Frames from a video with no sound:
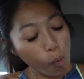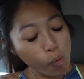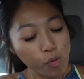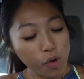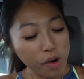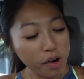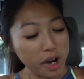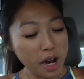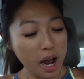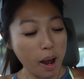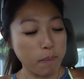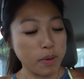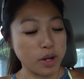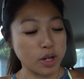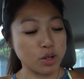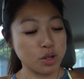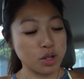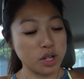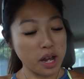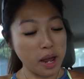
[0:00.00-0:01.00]
Very happy.
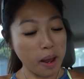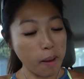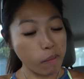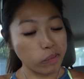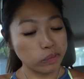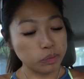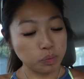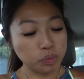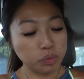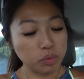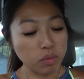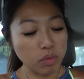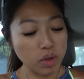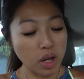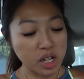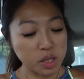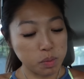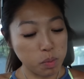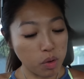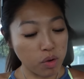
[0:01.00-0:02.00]
Today,
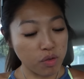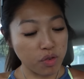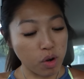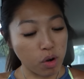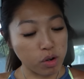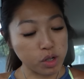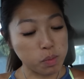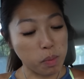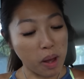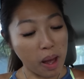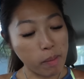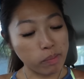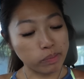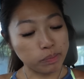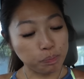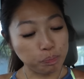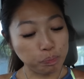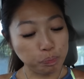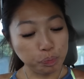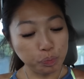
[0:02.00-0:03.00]
I spoke with Coach Ben,
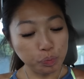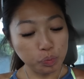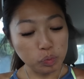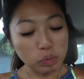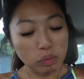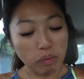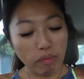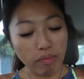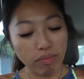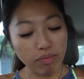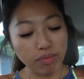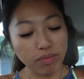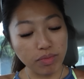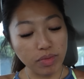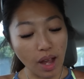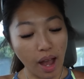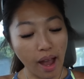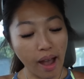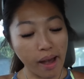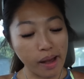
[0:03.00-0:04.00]

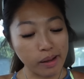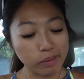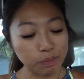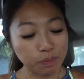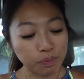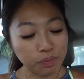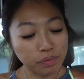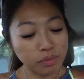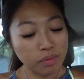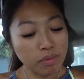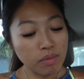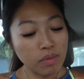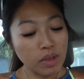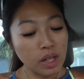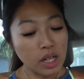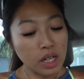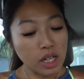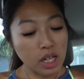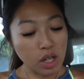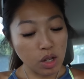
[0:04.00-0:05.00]
and
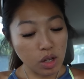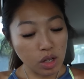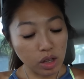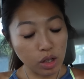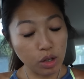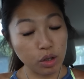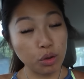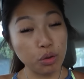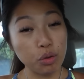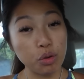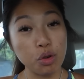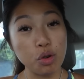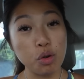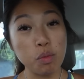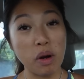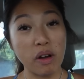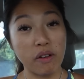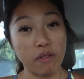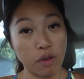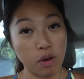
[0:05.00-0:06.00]
he looked through
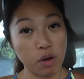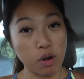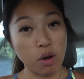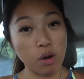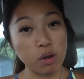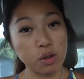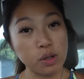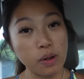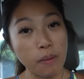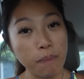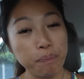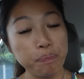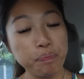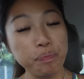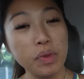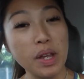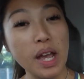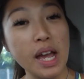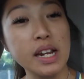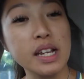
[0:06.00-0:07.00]
my photos,
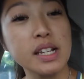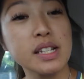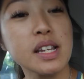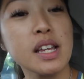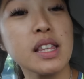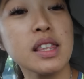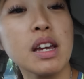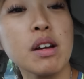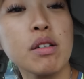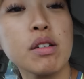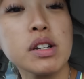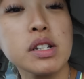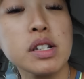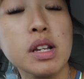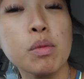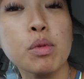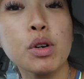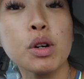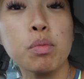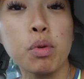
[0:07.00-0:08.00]
and he said there is
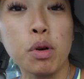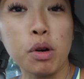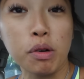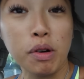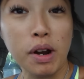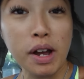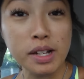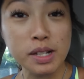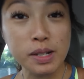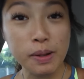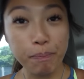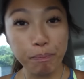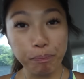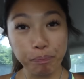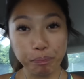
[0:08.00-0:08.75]
some good progress,